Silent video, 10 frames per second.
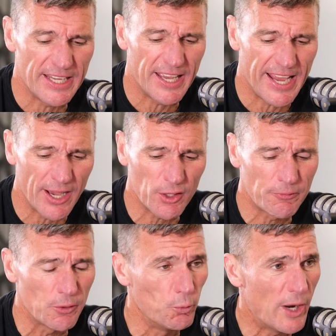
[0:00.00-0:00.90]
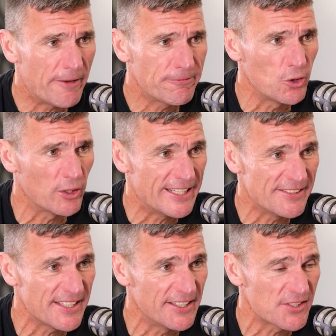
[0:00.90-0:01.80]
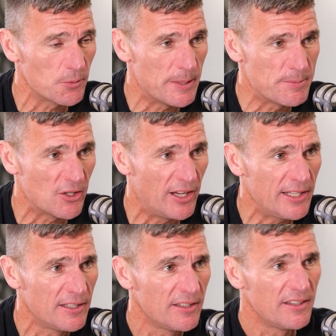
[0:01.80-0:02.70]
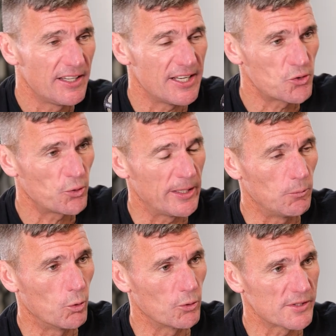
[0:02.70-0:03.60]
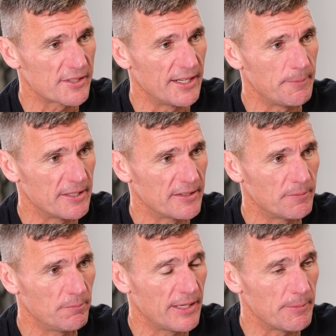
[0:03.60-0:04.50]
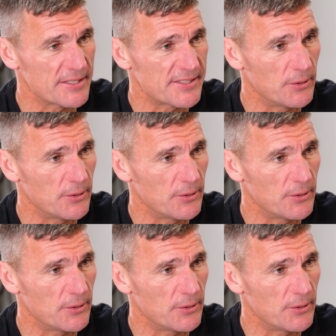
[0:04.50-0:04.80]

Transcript: Yeah, outoftherough.nz is the website, and Treading Water is the name of the